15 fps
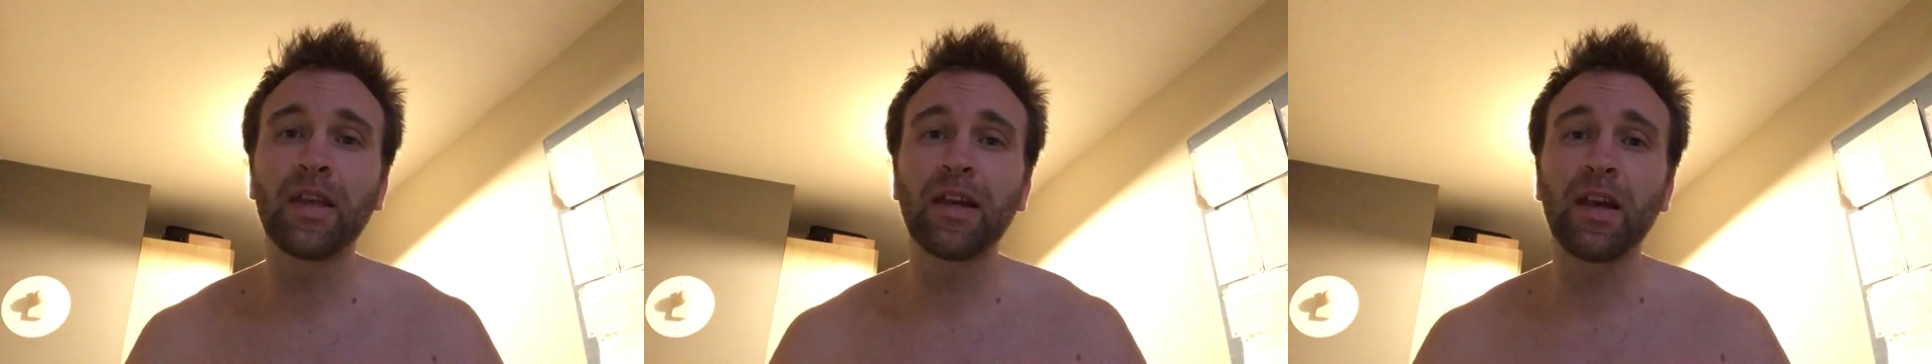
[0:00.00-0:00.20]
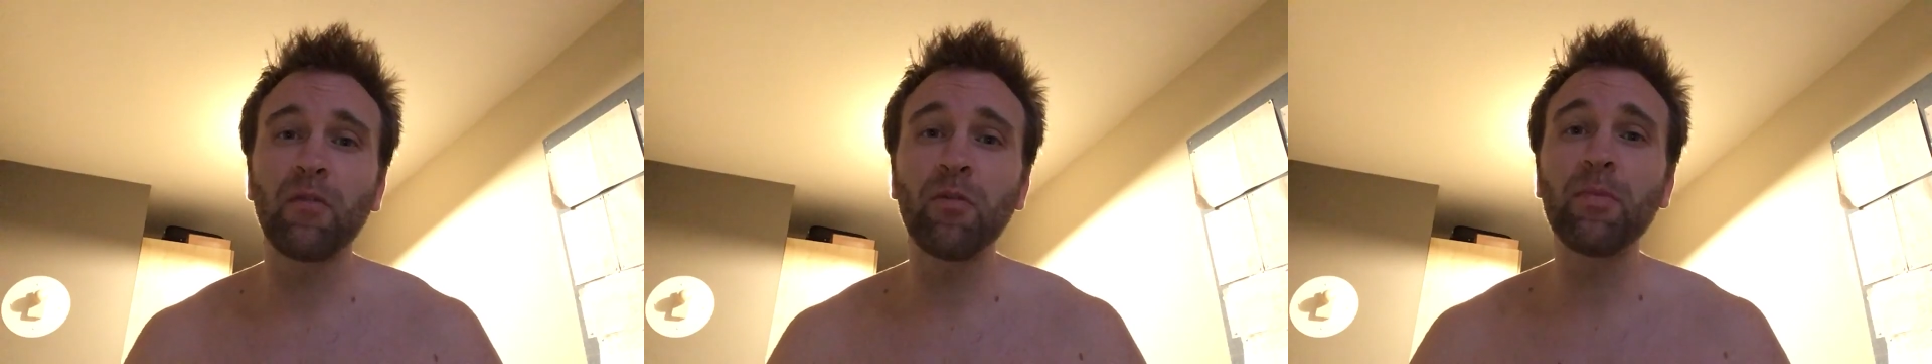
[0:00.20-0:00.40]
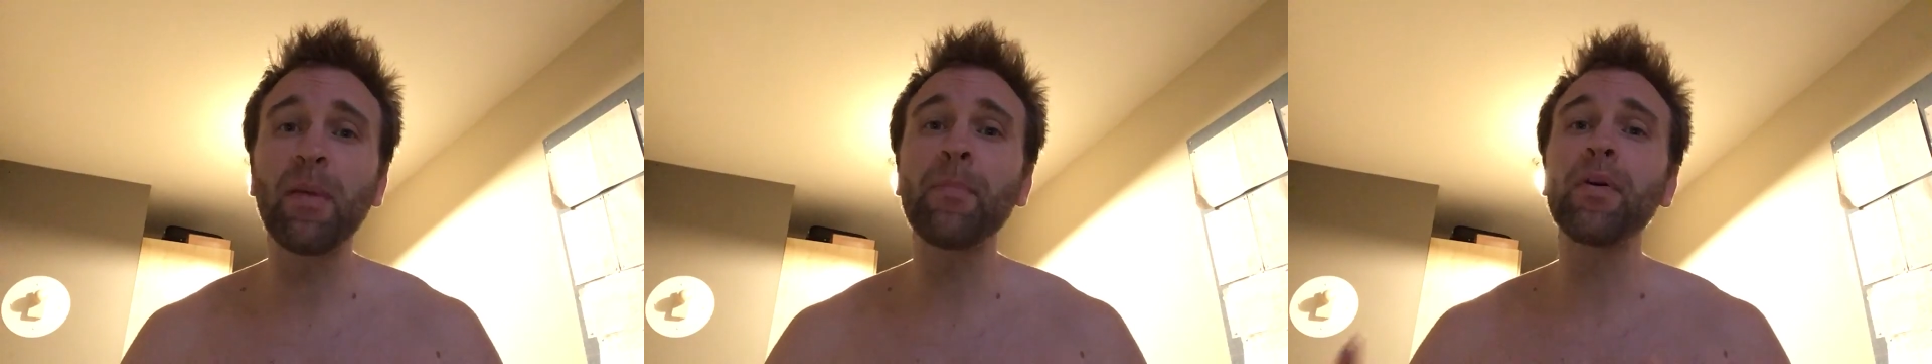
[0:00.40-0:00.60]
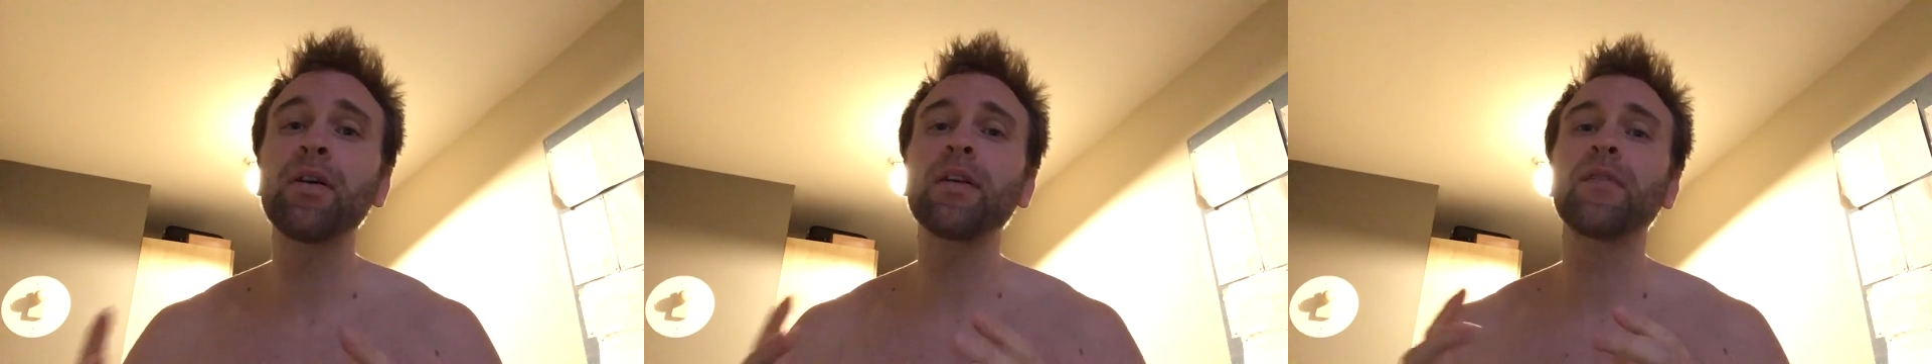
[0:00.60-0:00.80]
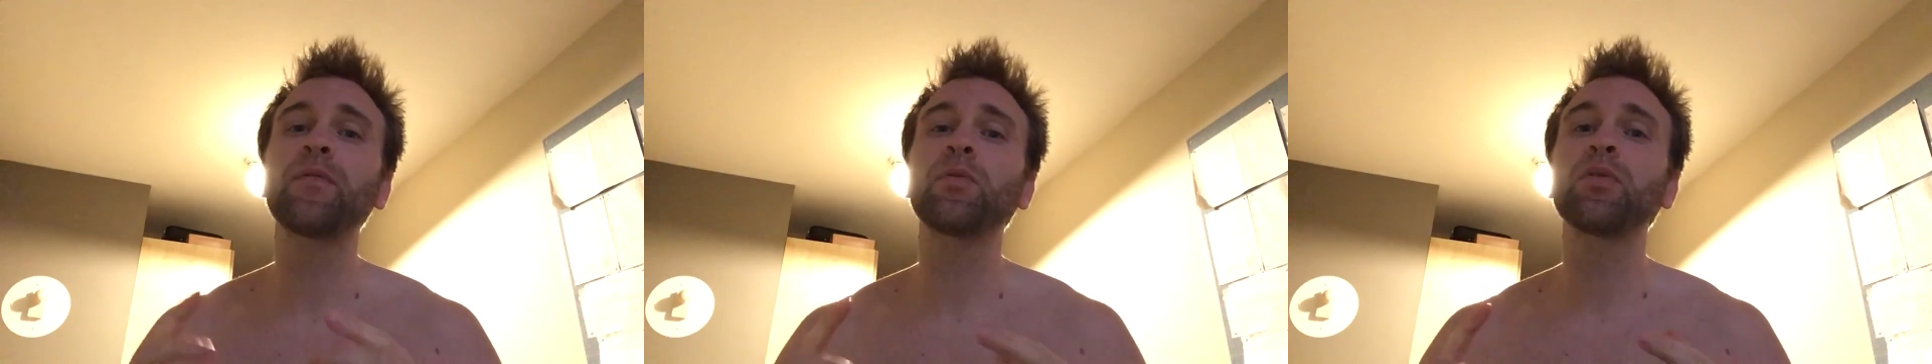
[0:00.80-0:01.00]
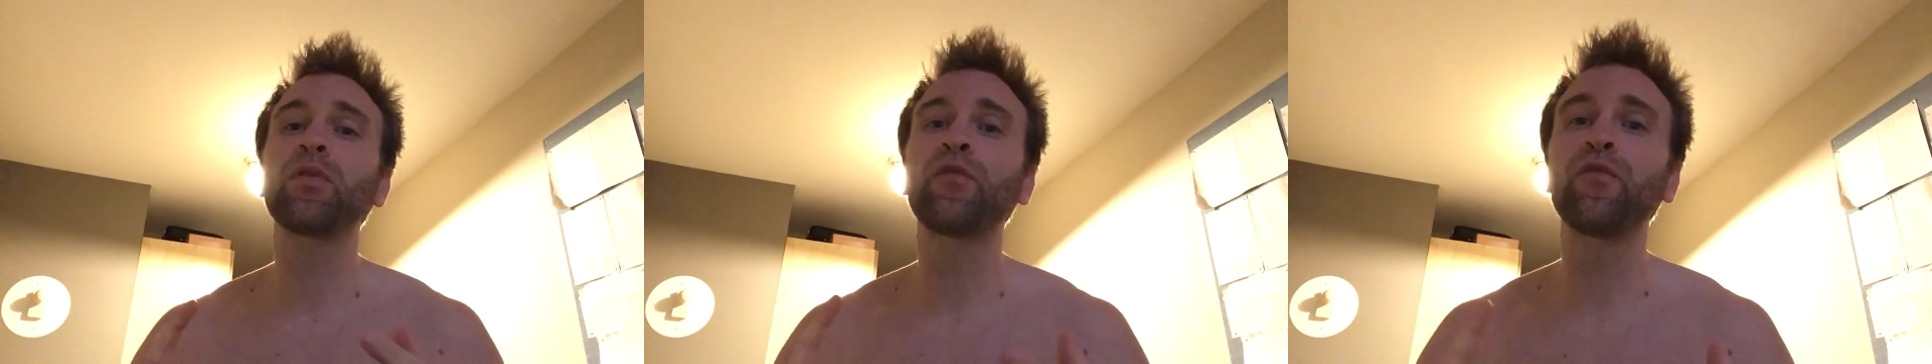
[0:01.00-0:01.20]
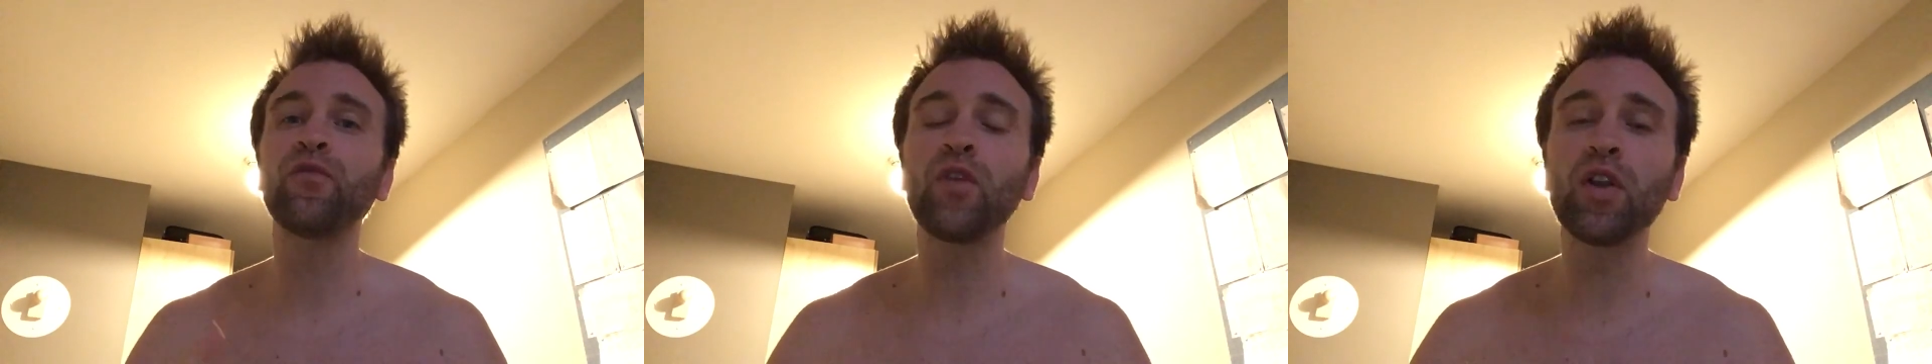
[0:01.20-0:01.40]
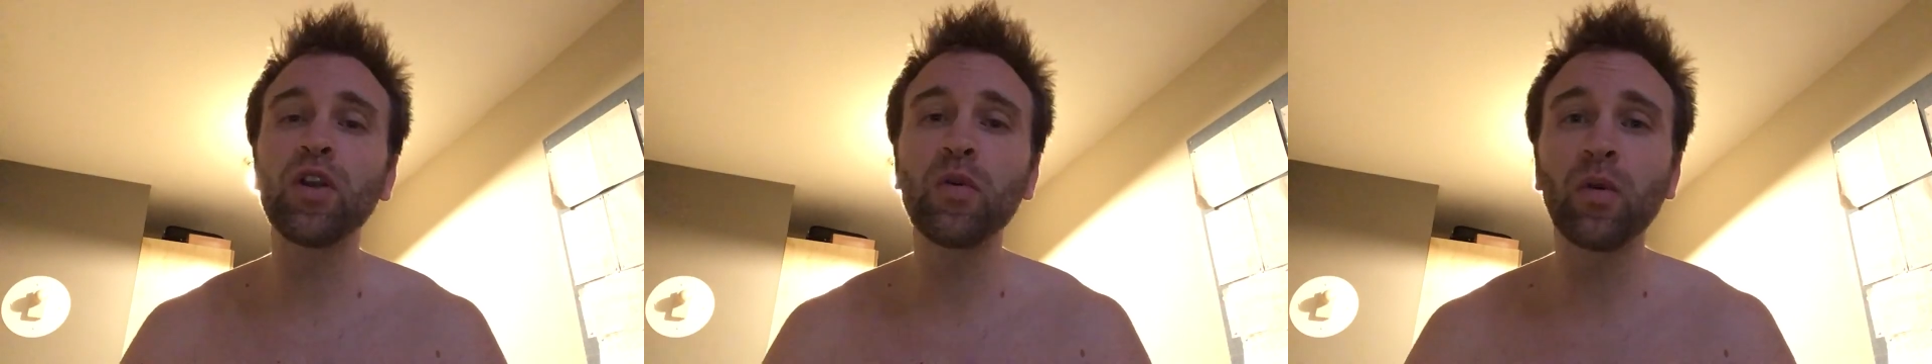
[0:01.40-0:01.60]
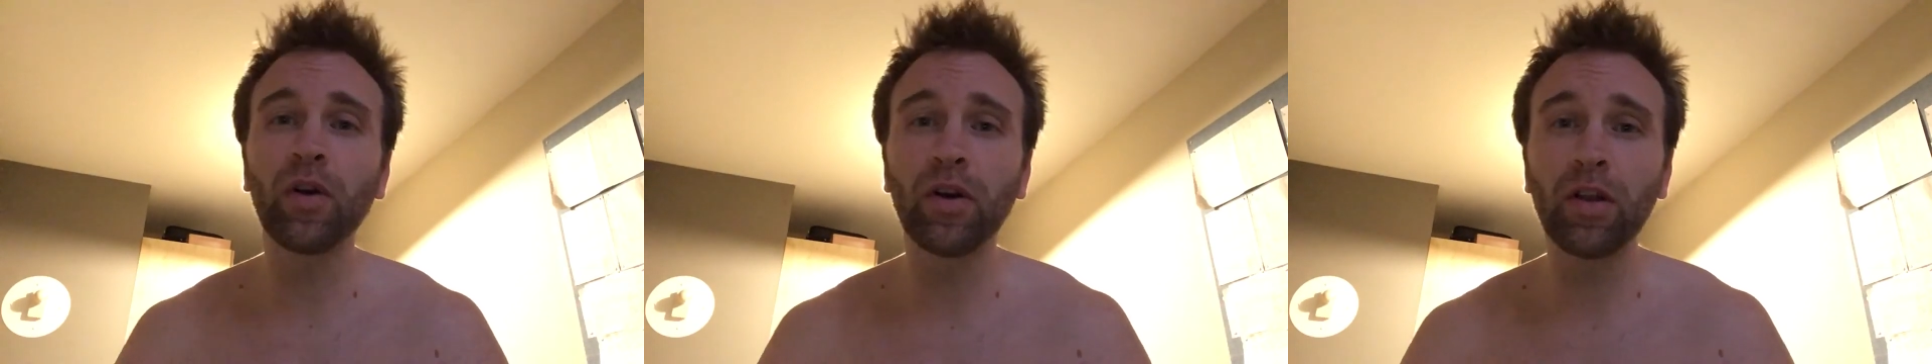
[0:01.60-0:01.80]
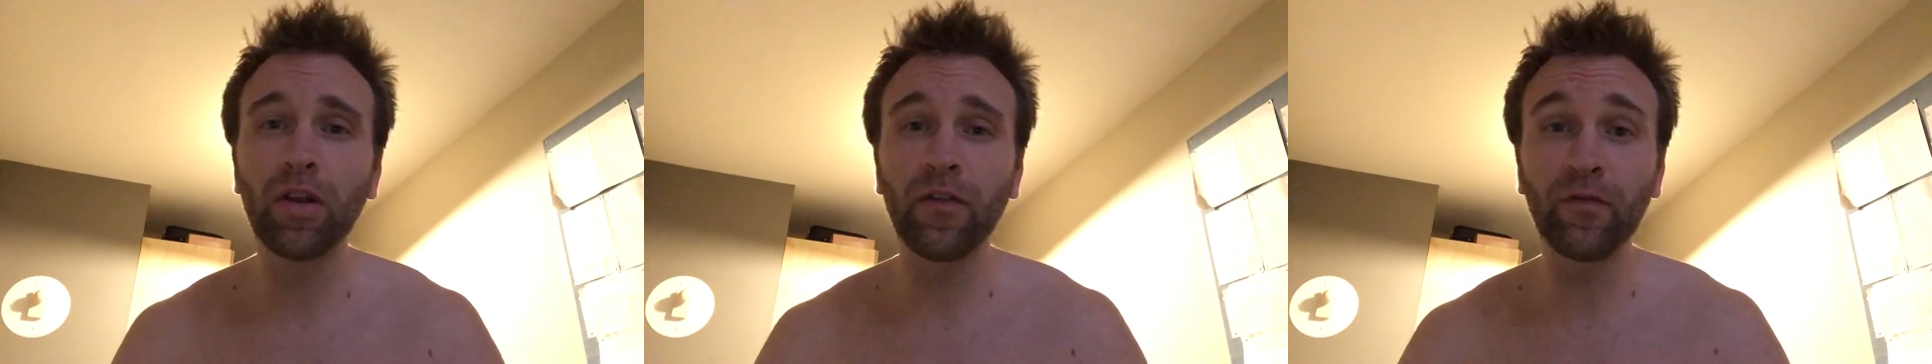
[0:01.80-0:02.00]
Remember, if you want to
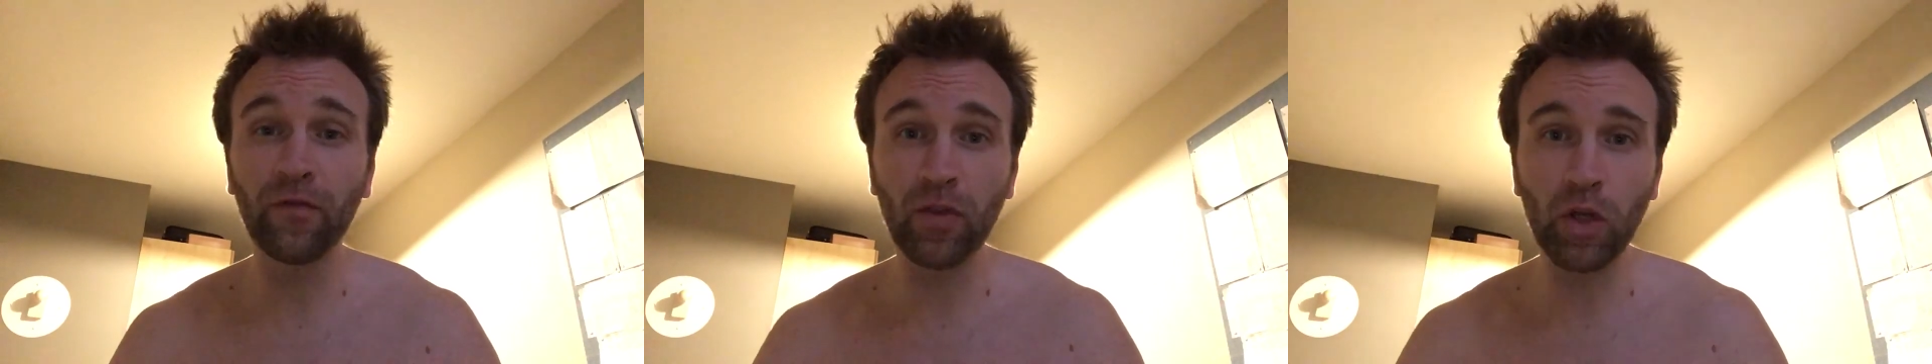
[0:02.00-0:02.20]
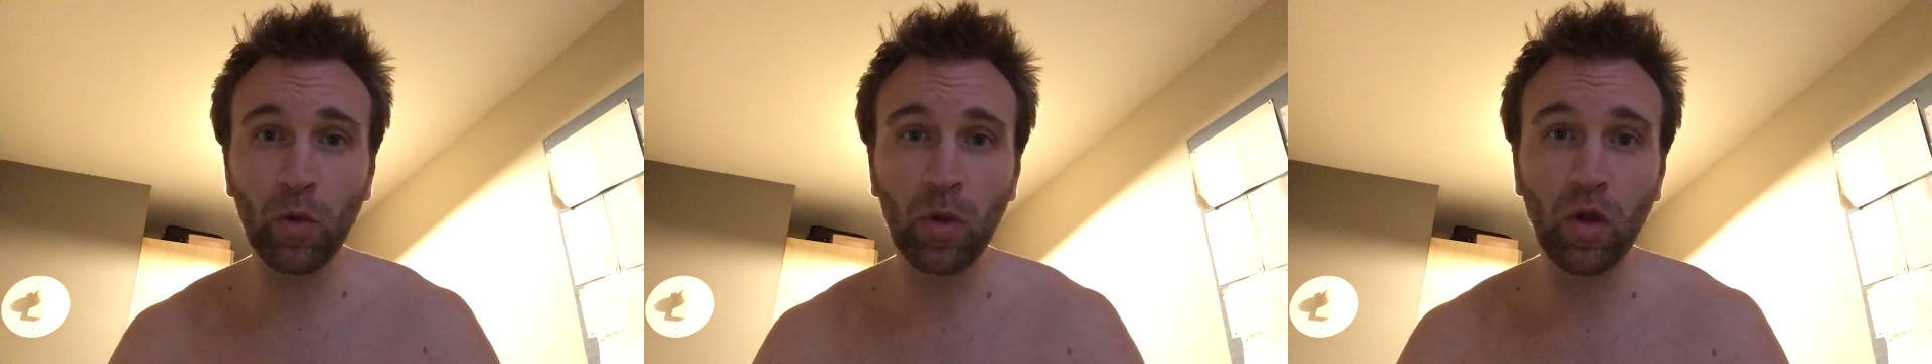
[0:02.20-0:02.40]
follow